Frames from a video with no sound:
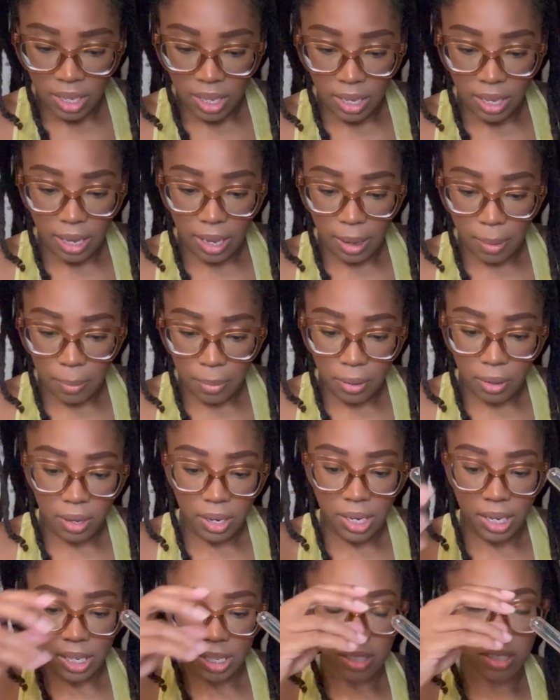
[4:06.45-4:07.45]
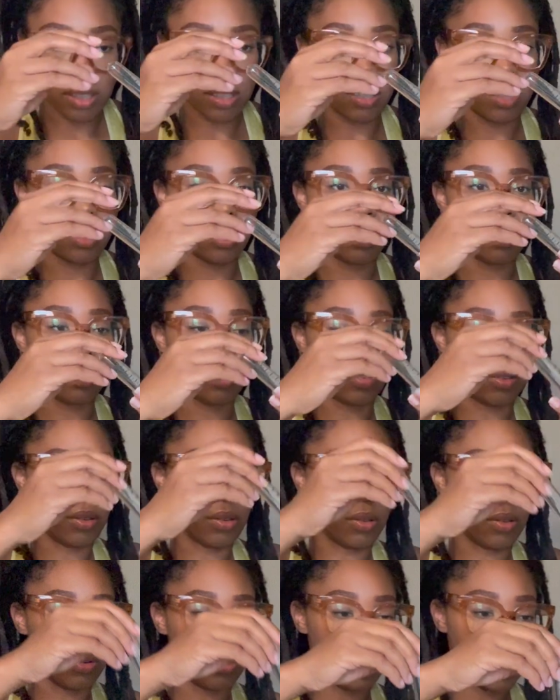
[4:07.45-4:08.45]
and put it
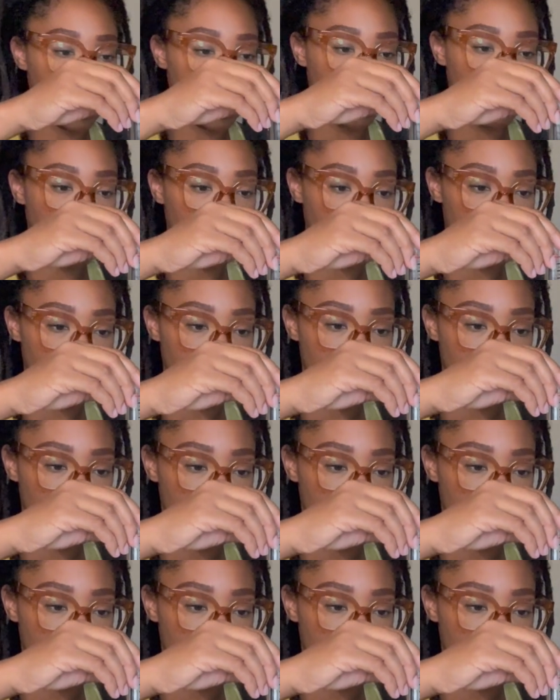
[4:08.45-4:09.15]
on here.